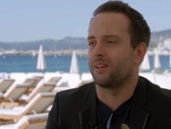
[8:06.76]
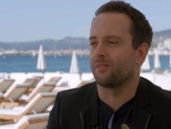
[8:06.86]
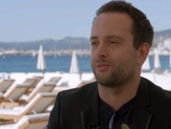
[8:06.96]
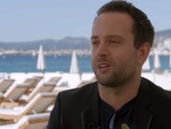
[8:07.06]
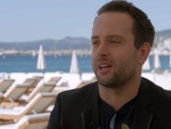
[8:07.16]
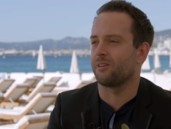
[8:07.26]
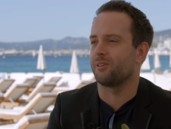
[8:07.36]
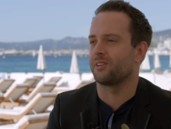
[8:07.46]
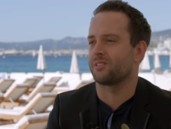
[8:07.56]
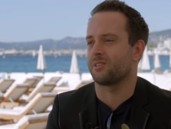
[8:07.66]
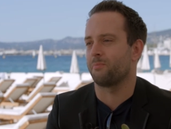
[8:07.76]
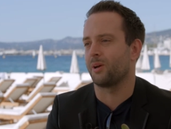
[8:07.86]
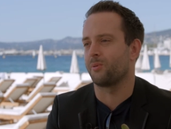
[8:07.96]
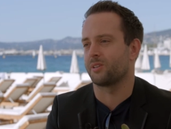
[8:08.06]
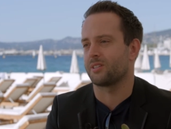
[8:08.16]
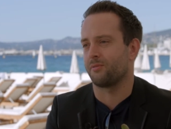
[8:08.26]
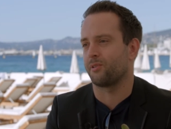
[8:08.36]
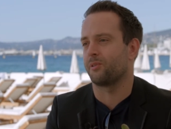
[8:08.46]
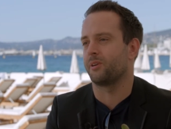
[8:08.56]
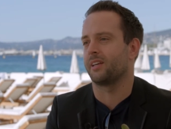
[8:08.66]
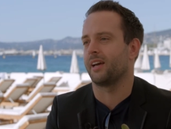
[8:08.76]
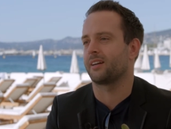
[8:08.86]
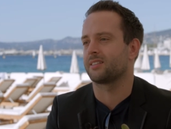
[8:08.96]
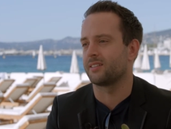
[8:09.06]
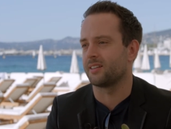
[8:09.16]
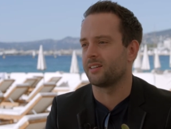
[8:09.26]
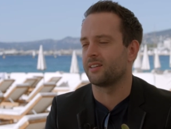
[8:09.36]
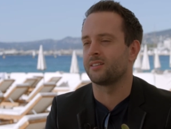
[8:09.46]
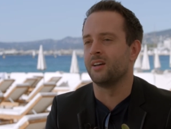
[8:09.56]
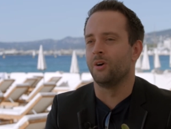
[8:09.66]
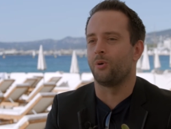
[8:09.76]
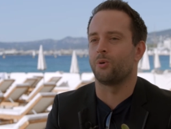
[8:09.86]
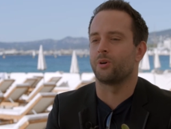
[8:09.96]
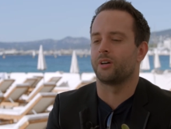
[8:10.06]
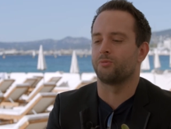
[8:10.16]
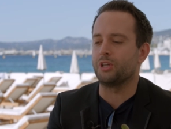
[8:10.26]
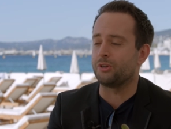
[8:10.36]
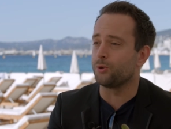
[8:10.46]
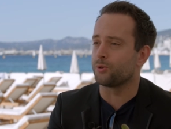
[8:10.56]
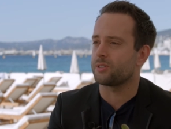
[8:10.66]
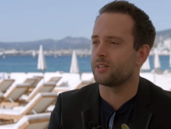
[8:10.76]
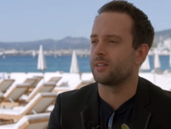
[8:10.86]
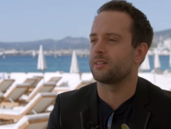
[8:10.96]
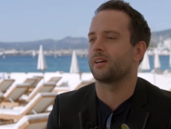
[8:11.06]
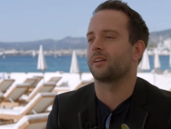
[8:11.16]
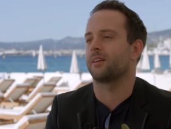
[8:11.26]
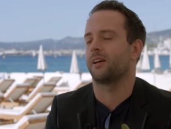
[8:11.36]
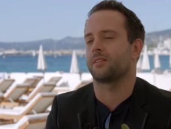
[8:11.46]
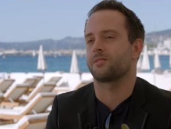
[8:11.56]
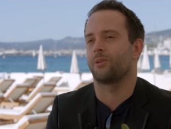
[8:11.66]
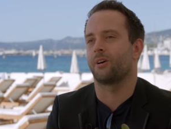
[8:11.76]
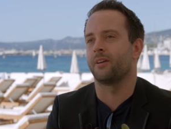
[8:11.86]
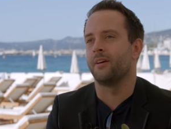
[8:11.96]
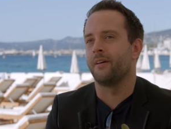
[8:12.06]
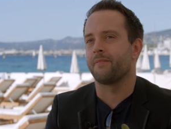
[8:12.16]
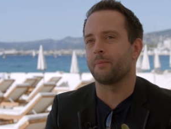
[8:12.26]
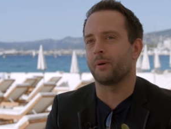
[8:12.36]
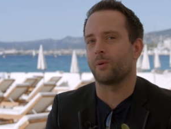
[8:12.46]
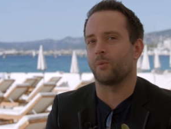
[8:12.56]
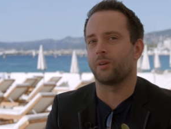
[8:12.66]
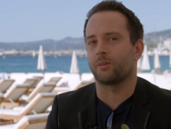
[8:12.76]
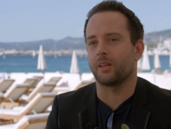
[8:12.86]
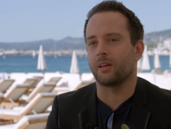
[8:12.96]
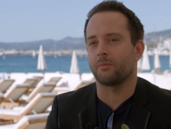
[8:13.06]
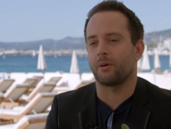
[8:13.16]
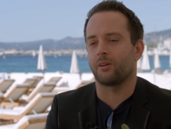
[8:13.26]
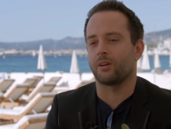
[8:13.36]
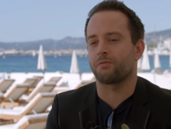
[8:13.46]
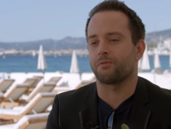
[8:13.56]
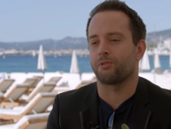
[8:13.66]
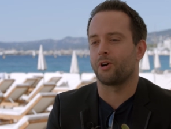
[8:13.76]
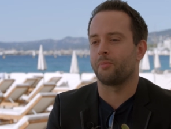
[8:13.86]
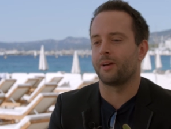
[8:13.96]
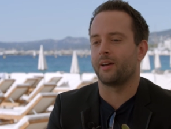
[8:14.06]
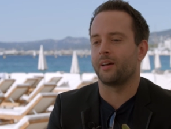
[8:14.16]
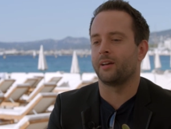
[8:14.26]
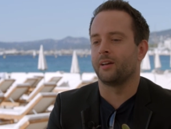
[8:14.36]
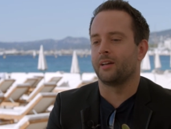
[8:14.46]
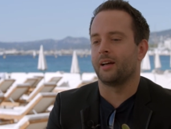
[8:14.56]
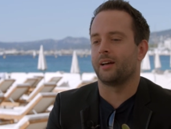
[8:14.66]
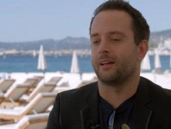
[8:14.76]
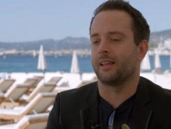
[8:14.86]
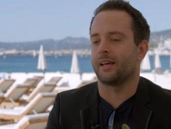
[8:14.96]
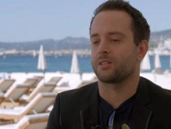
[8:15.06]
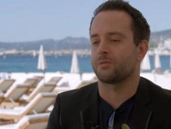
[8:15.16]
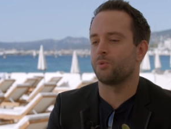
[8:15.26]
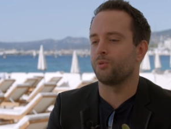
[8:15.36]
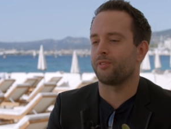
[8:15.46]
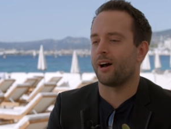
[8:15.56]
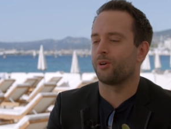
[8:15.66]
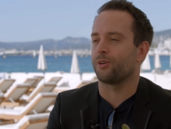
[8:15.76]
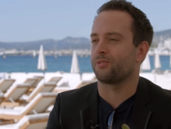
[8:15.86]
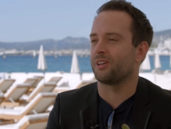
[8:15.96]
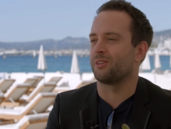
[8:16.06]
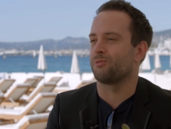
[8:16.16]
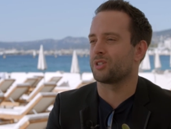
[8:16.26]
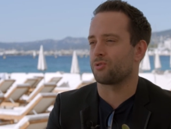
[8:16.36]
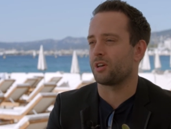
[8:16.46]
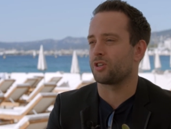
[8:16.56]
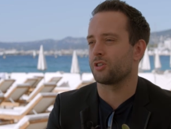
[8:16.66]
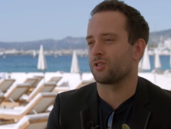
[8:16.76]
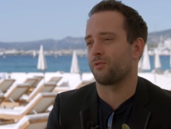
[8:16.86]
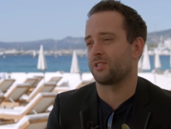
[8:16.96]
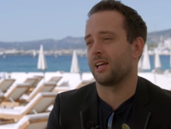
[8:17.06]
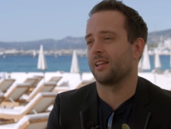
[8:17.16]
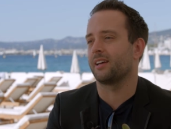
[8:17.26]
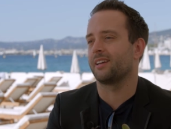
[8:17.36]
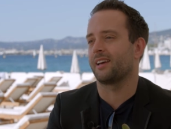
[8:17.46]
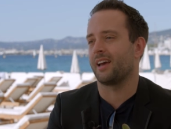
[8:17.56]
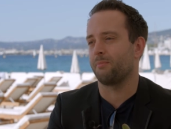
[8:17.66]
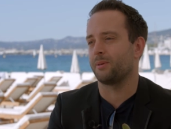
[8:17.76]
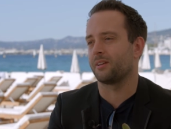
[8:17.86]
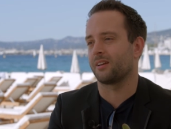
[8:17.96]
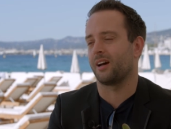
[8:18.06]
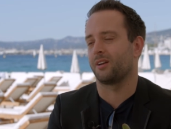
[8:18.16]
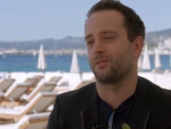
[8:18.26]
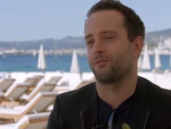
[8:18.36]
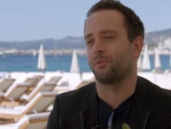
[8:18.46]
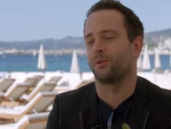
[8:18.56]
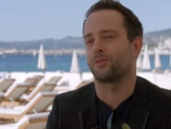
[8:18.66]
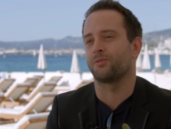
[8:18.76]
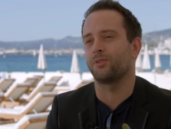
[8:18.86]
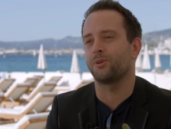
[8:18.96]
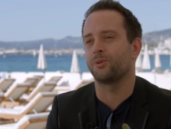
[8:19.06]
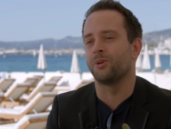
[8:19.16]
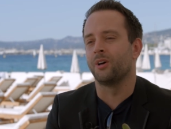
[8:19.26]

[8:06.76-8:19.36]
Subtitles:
of the carriers, the big ones, have already exited it or reduced it and so on. But when you think about it from a let's move out of the restrictions of selling in a cabin kind of point of view,